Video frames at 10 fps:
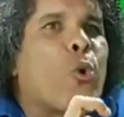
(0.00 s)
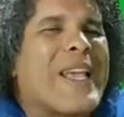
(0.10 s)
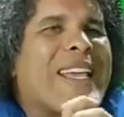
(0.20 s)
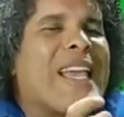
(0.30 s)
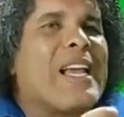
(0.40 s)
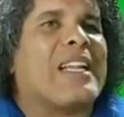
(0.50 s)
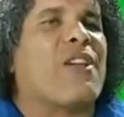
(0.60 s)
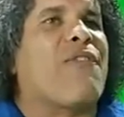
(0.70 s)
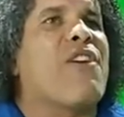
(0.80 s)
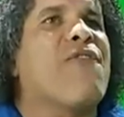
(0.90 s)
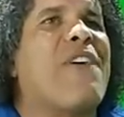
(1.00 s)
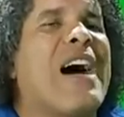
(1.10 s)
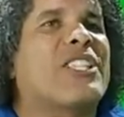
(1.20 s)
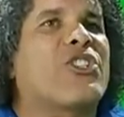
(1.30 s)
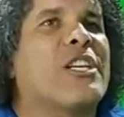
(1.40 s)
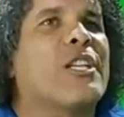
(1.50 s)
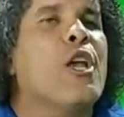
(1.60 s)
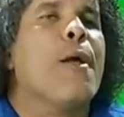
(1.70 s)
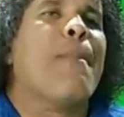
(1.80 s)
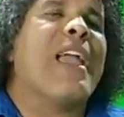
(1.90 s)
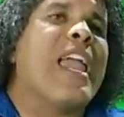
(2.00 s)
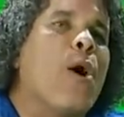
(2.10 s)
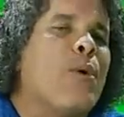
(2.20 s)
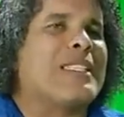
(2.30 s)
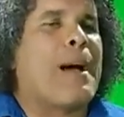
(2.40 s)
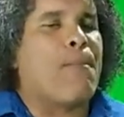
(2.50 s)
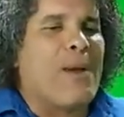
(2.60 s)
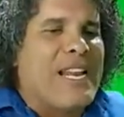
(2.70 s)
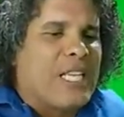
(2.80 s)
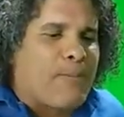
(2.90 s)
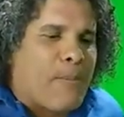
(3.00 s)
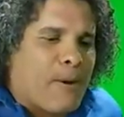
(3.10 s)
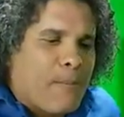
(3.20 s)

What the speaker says: tweaking at a very fast rate. But here what's happening with these people.